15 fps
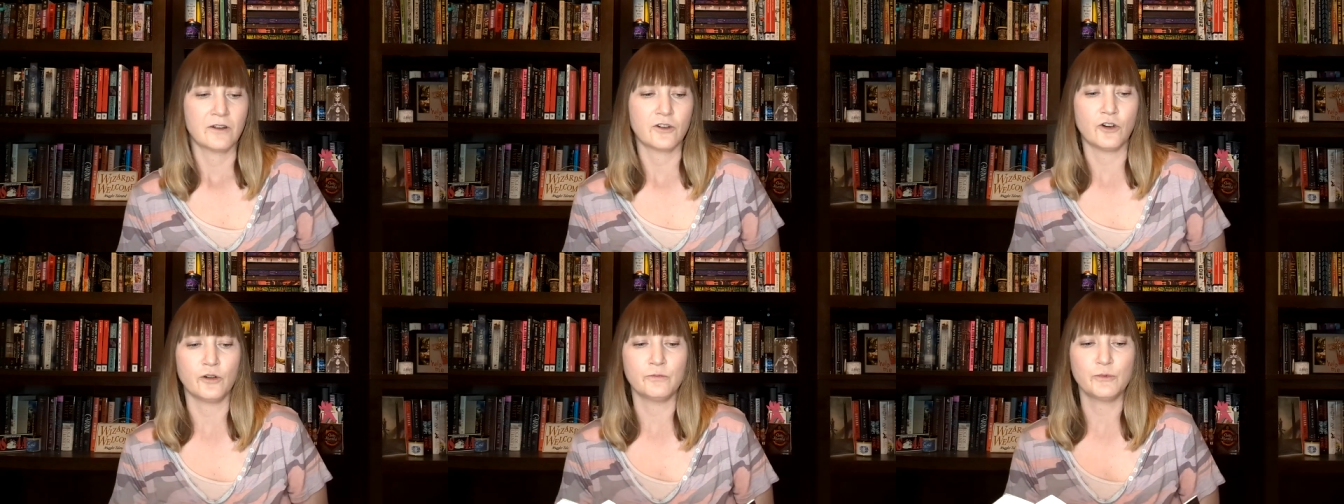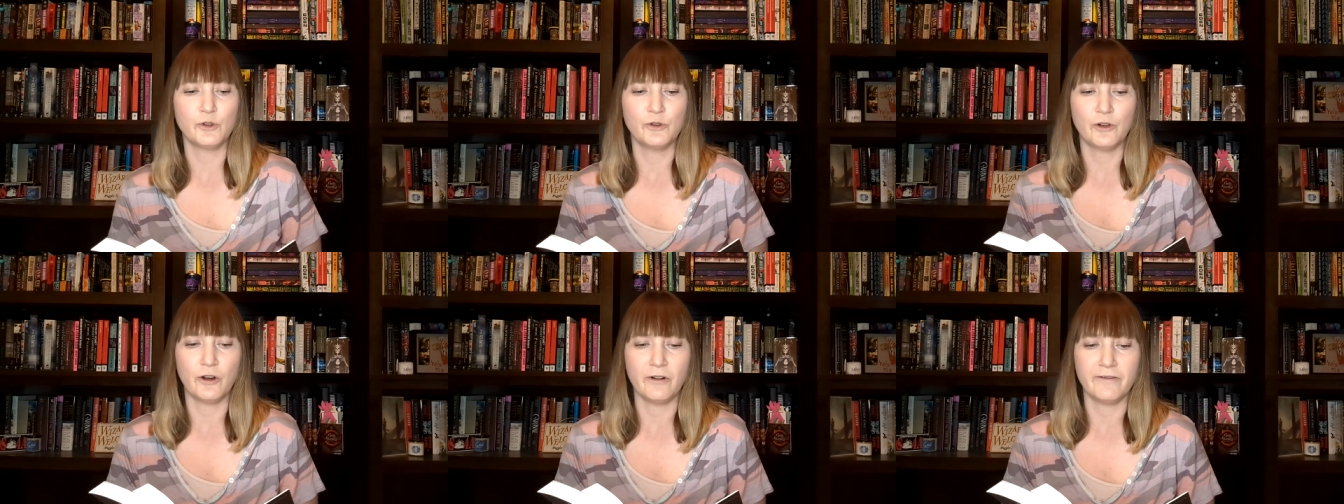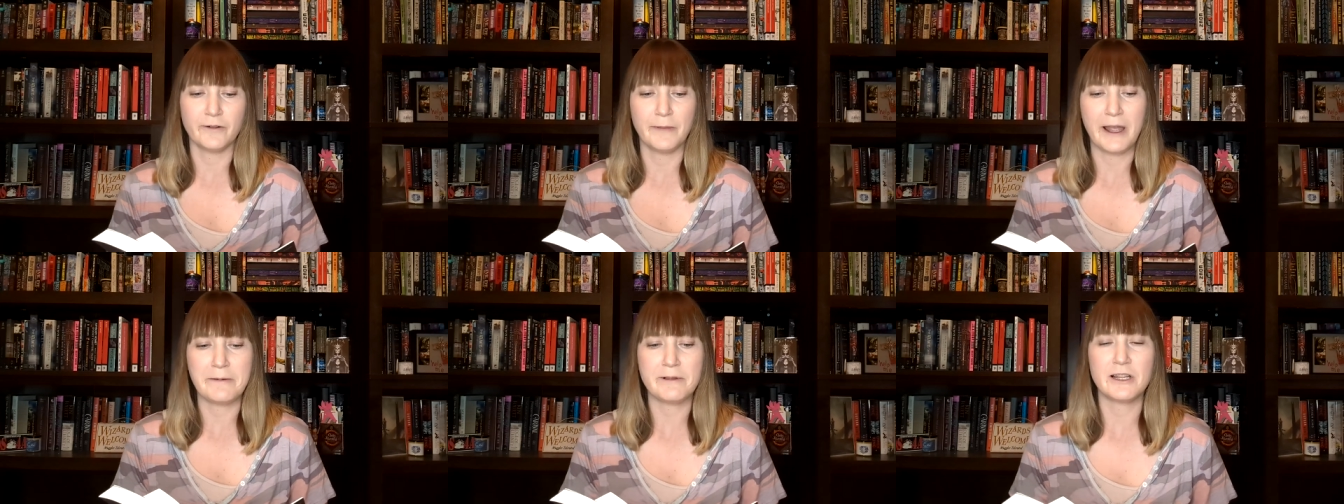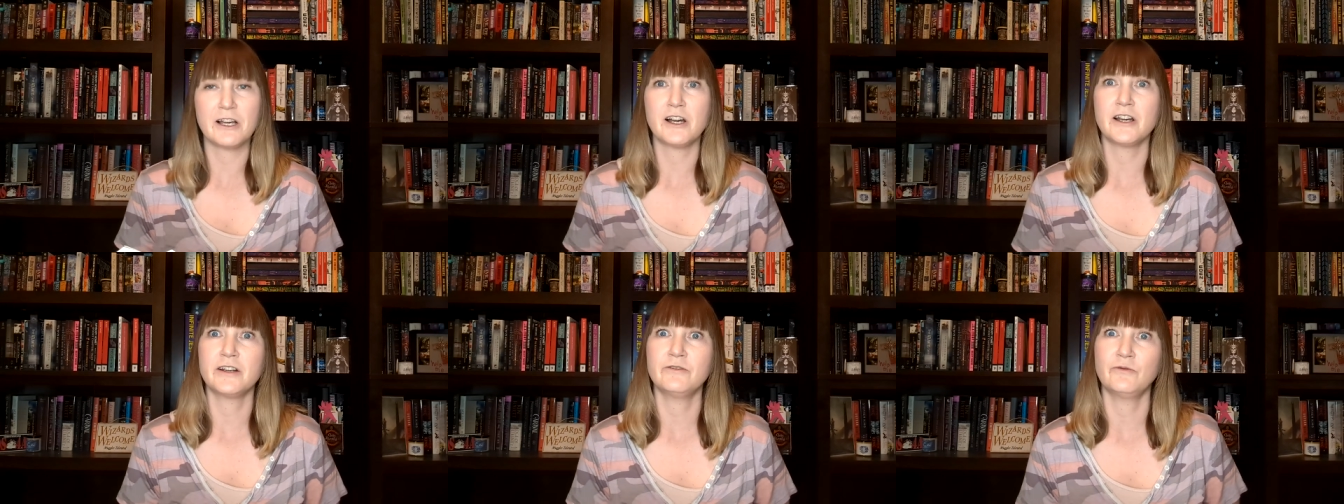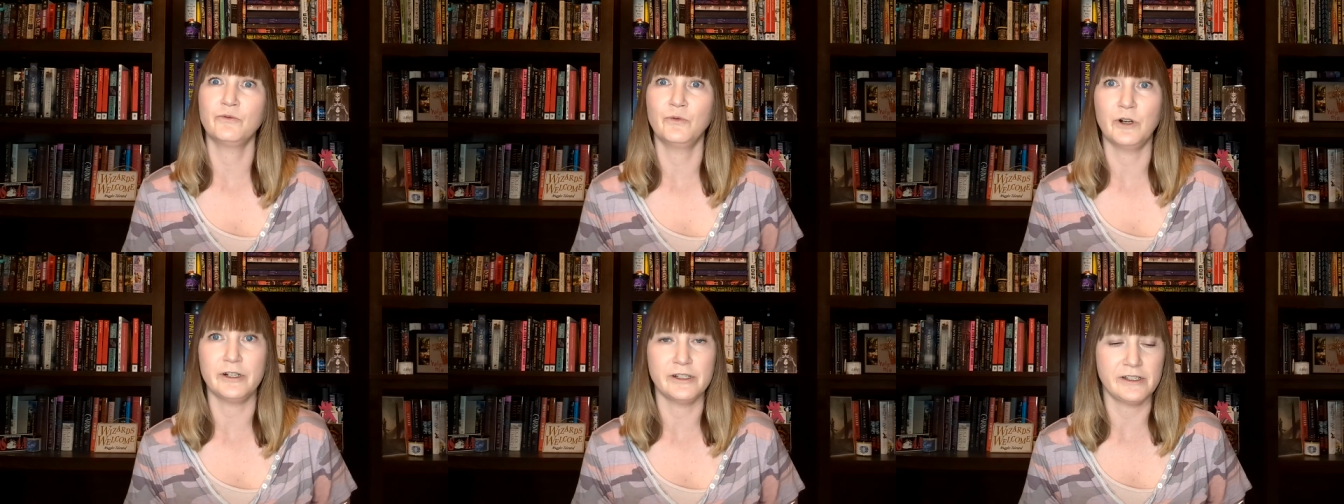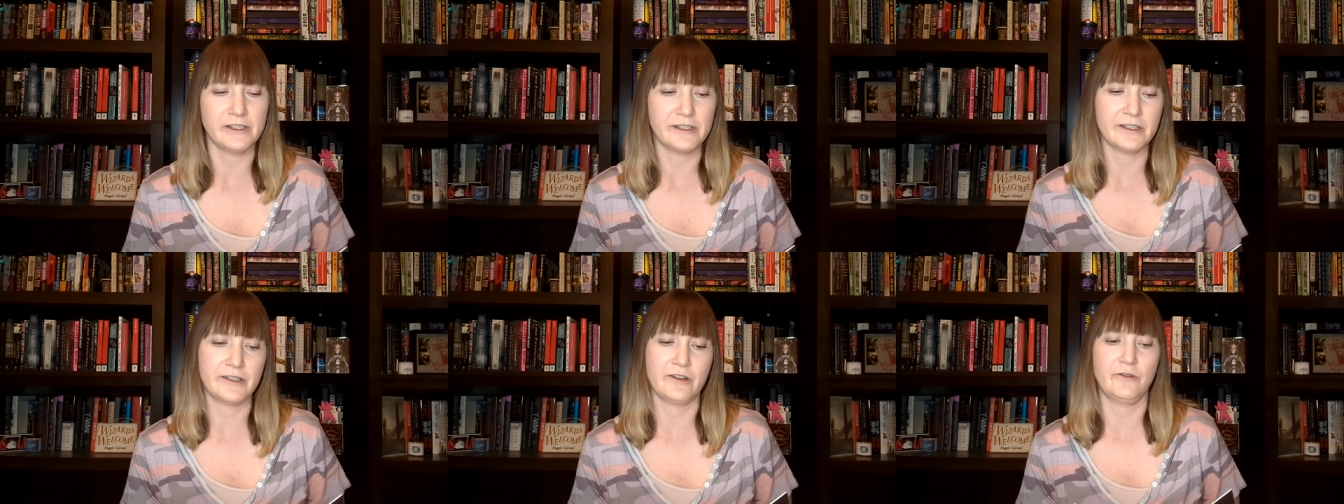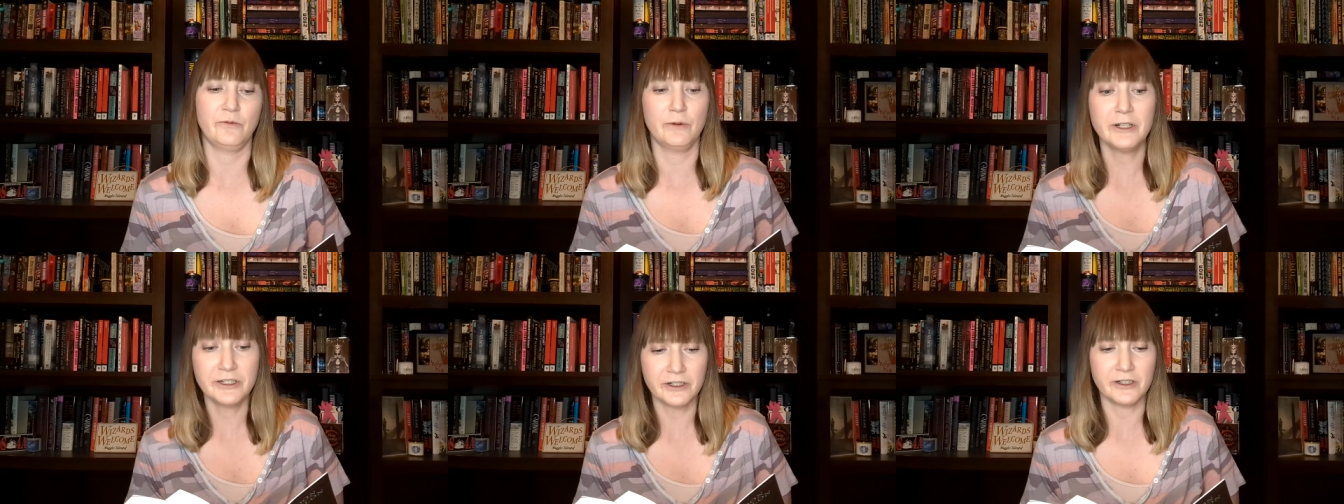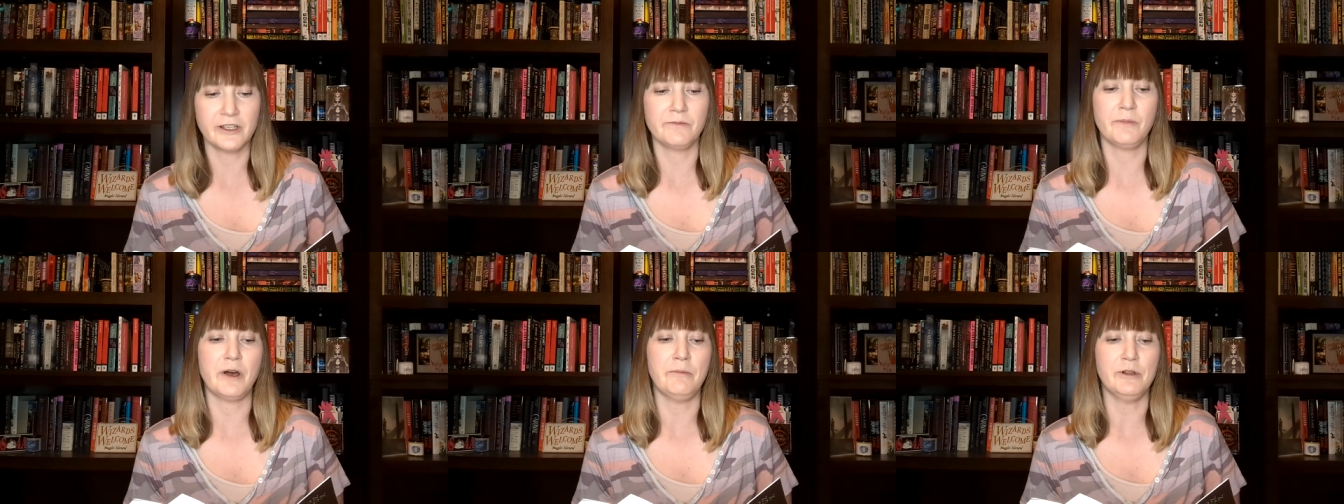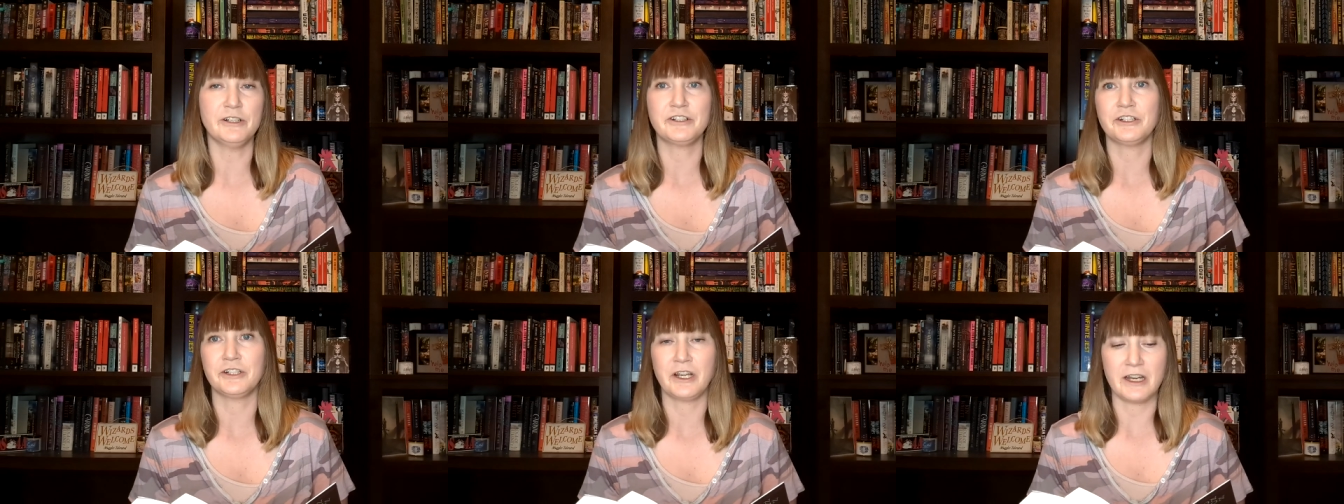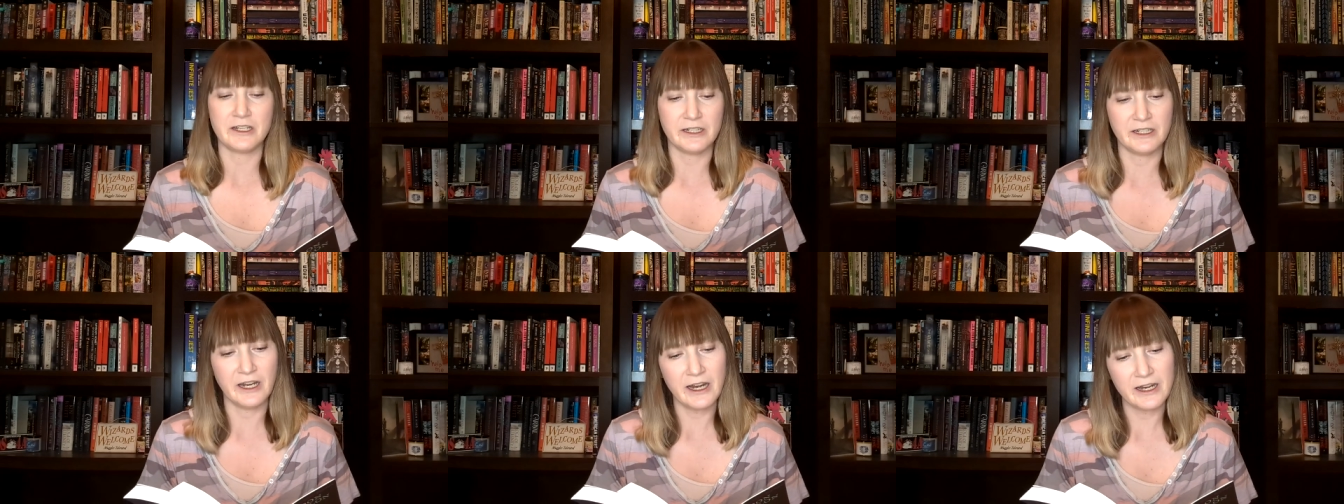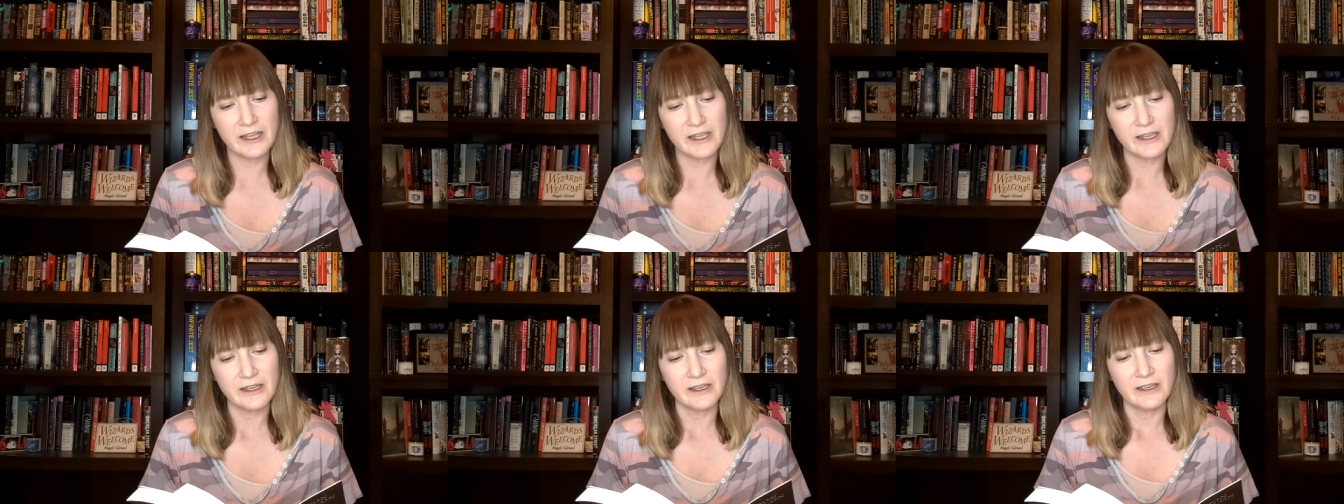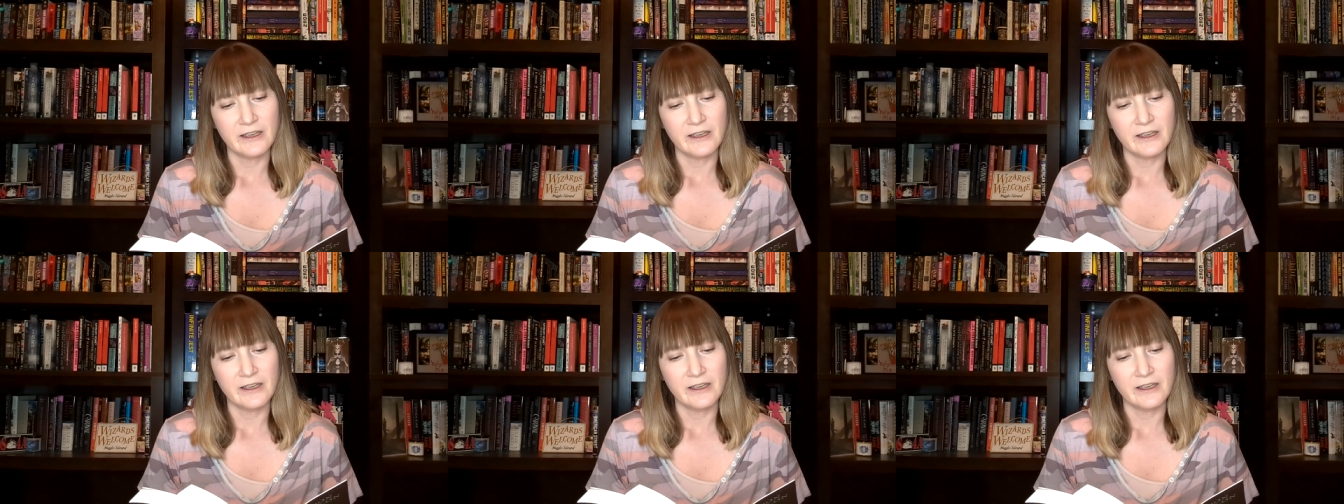Cold Moon Over Babylon was originally published in 1980,